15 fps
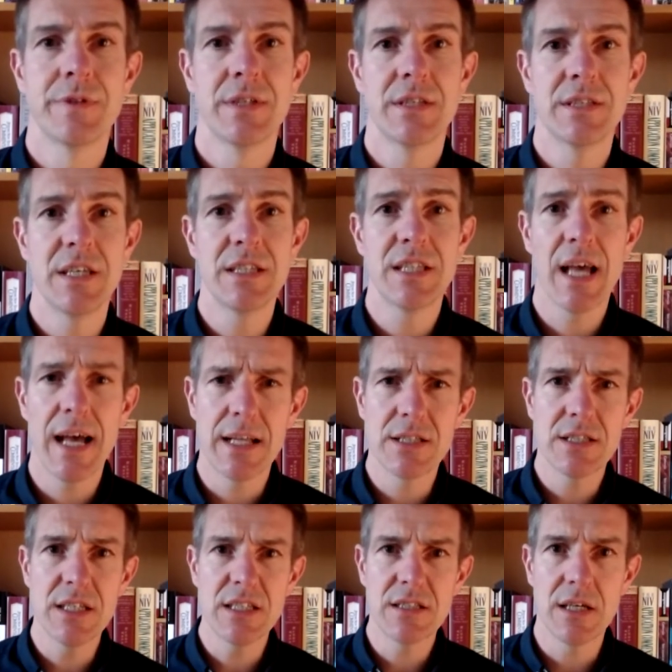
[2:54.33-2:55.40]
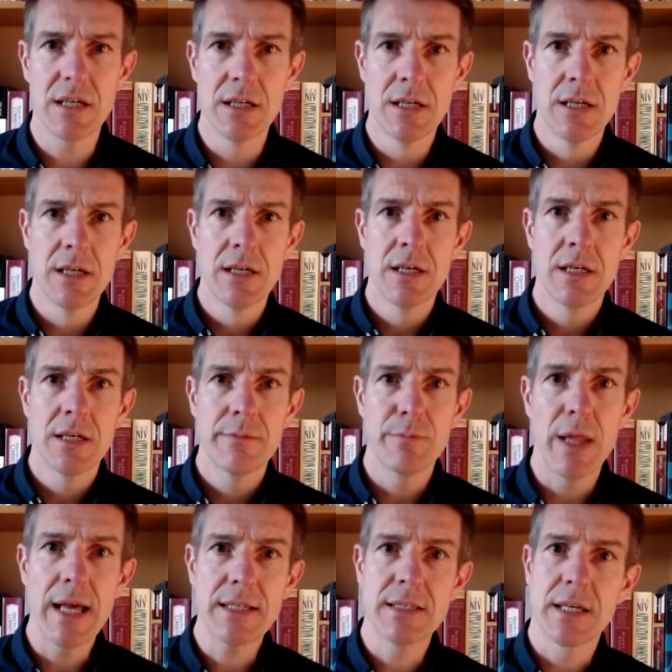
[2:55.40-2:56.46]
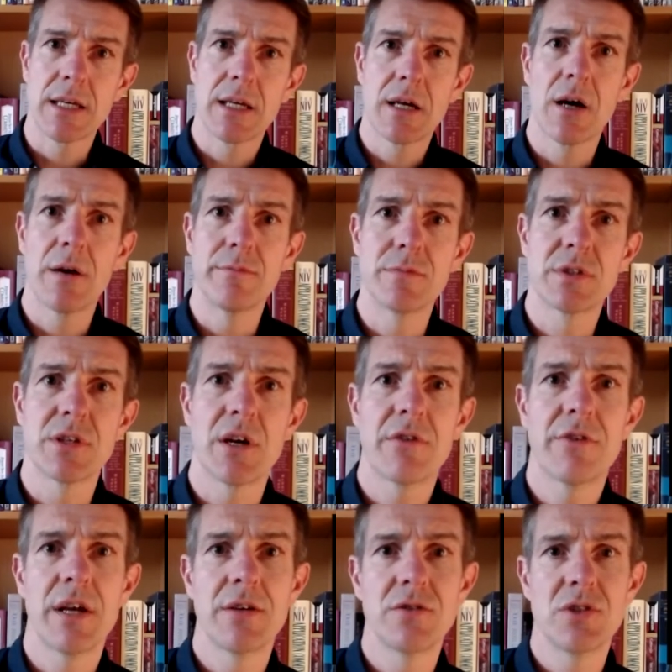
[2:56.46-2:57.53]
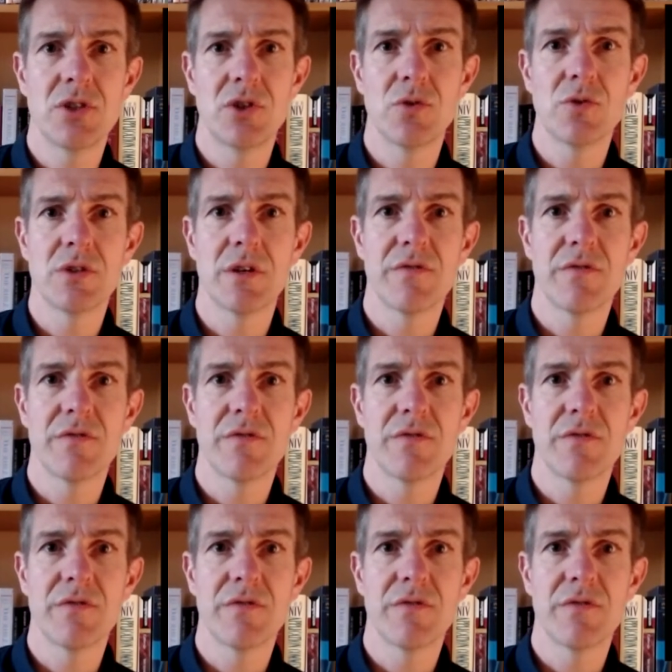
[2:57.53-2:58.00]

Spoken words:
and sees that blessing comes around Joseph,